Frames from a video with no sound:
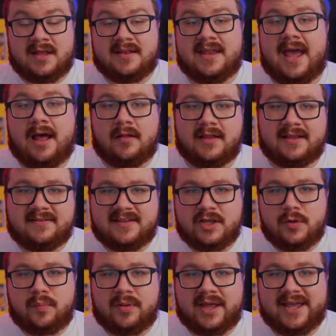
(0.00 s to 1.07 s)
Now, let's say
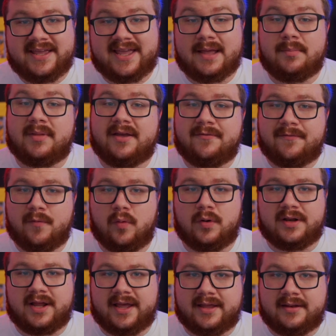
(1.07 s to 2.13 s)
you play a game like
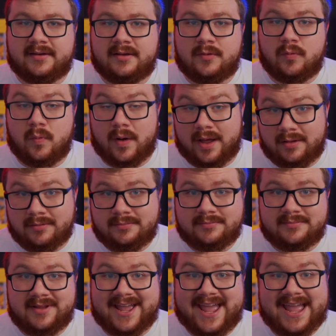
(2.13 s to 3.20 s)
Fortnite. Well,
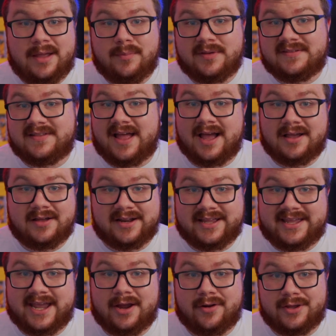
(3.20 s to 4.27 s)
aim is not going to
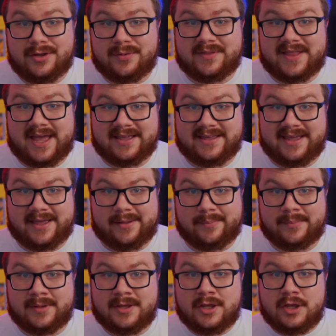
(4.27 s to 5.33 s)
carry you in that game.
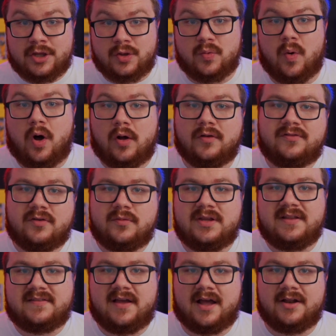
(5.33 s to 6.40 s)
You also
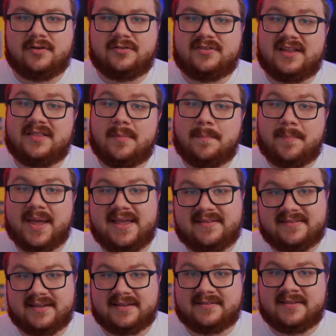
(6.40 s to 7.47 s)
need to understand the
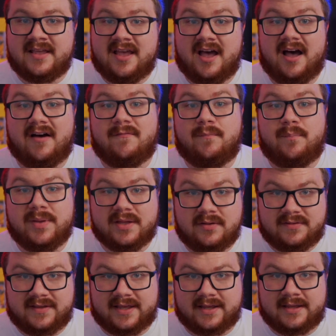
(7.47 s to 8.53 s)
basics of
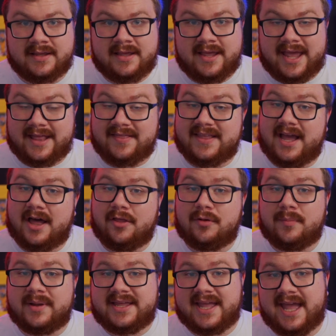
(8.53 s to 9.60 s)
building and the other
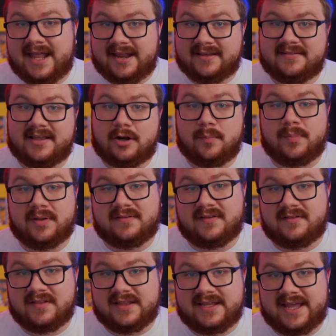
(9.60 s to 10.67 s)
mechanics that are built
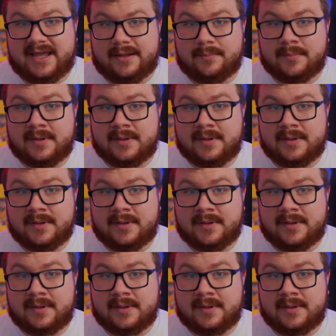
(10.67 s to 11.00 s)
into the game.